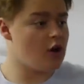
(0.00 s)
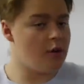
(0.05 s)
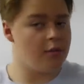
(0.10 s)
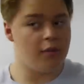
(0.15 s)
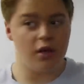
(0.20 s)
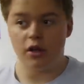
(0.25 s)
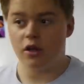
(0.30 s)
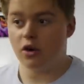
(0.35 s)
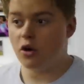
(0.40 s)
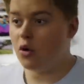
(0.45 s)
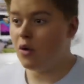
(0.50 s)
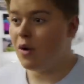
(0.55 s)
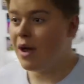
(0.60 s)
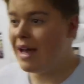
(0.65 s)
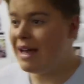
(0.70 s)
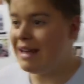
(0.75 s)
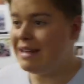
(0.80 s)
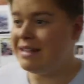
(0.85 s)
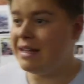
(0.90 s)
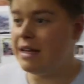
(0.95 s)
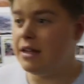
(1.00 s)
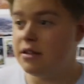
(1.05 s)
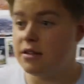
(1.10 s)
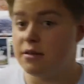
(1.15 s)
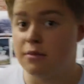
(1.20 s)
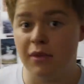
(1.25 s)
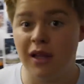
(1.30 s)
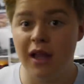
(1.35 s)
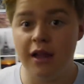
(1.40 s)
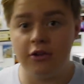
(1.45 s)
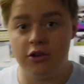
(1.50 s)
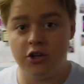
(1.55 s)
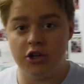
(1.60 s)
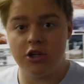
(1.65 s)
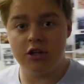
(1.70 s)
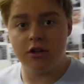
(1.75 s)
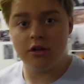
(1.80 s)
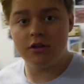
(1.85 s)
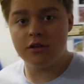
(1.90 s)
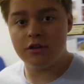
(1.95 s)
I'm gonna go and eat some
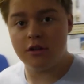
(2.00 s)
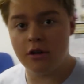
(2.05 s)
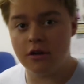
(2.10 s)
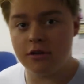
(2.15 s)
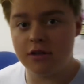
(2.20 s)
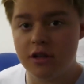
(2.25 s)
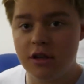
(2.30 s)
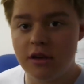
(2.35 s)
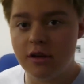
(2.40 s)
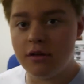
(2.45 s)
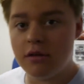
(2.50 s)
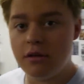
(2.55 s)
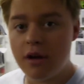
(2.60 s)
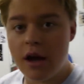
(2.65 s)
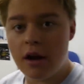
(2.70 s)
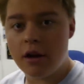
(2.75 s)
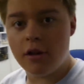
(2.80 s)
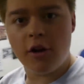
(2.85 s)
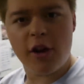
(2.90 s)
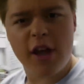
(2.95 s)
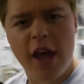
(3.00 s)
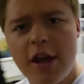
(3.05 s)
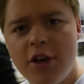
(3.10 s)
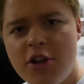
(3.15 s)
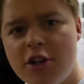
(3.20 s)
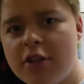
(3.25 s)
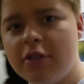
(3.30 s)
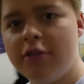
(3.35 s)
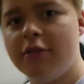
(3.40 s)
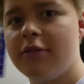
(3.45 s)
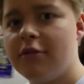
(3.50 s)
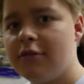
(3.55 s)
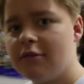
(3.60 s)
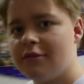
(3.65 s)
lunch. So I'll see you out on location.